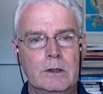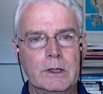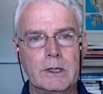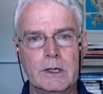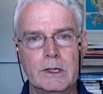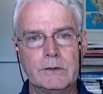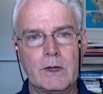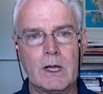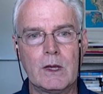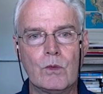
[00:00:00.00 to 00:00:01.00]
It is
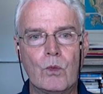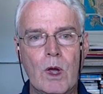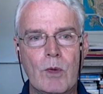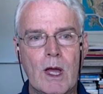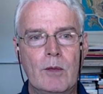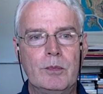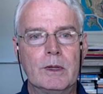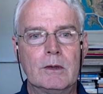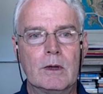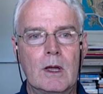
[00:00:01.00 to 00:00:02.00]
a web app
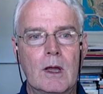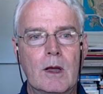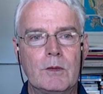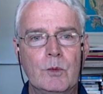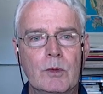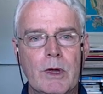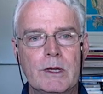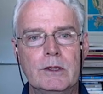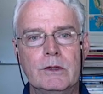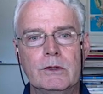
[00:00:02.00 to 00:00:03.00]
uh,
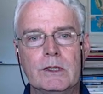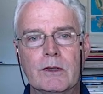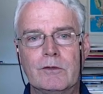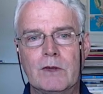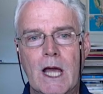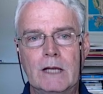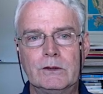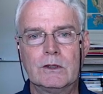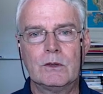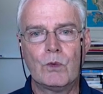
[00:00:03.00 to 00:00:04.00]
implemented using the
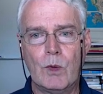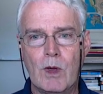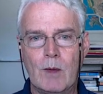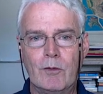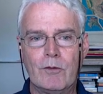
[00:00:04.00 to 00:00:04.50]
Flask web app